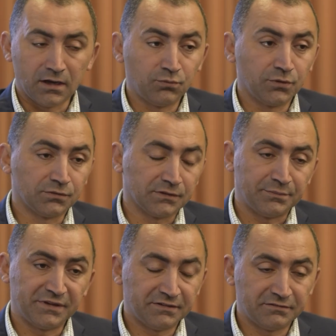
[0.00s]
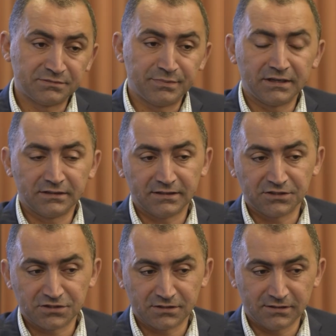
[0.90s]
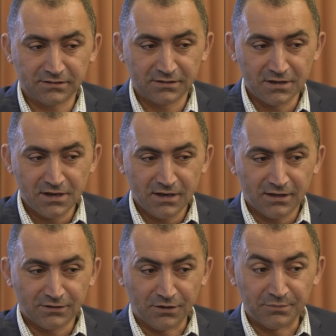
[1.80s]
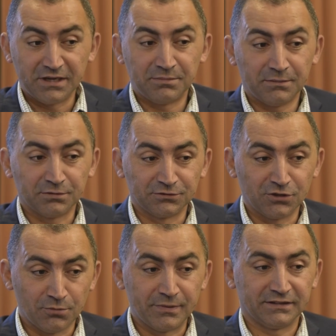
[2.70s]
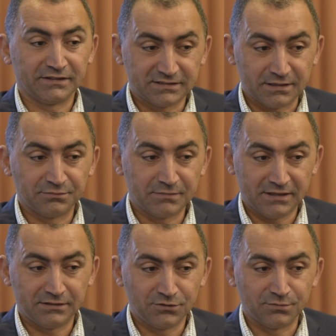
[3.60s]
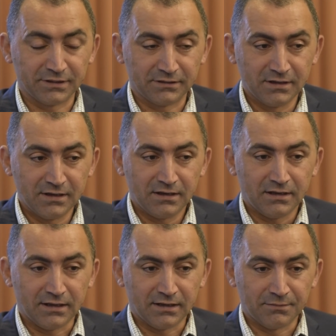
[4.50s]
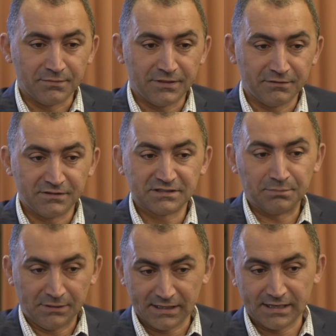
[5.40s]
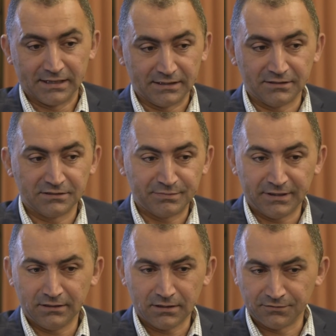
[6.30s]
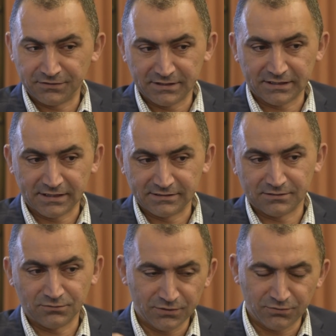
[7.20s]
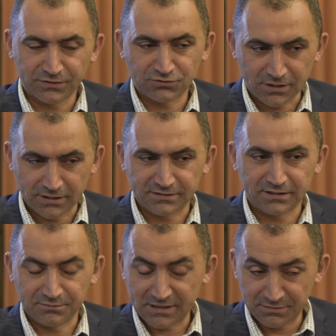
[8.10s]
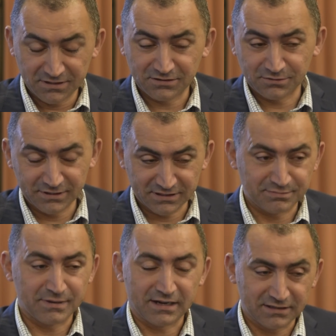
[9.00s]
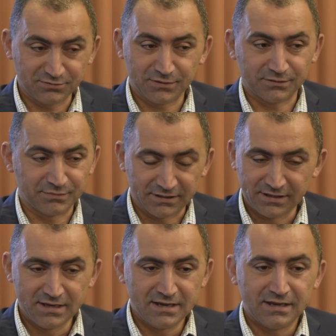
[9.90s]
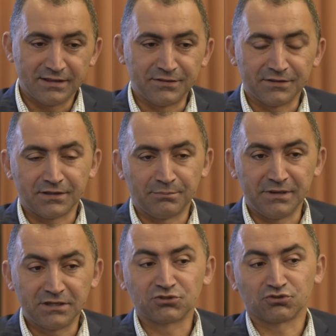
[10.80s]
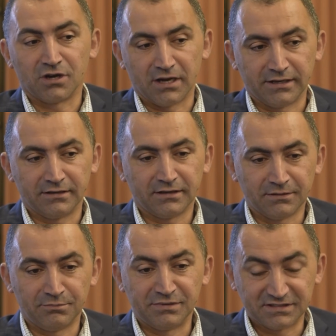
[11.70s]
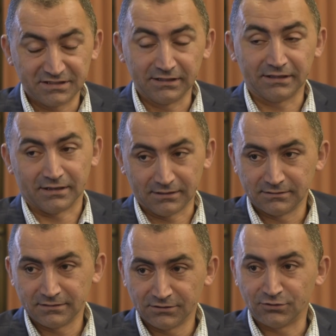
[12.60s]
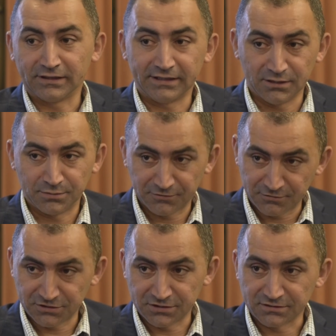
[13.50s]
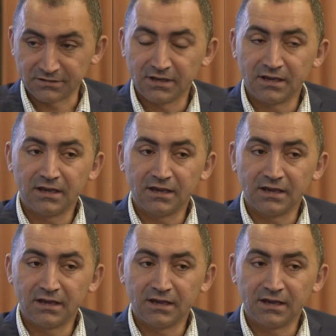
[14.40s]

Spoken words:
There has been intention, and not many people know about this. Some may do, but there is a plan, and it's been going for decades, and we're trying to see, maybe this could be a spark as well, but a big shrine, a basilica to Our Lady Help of Christians,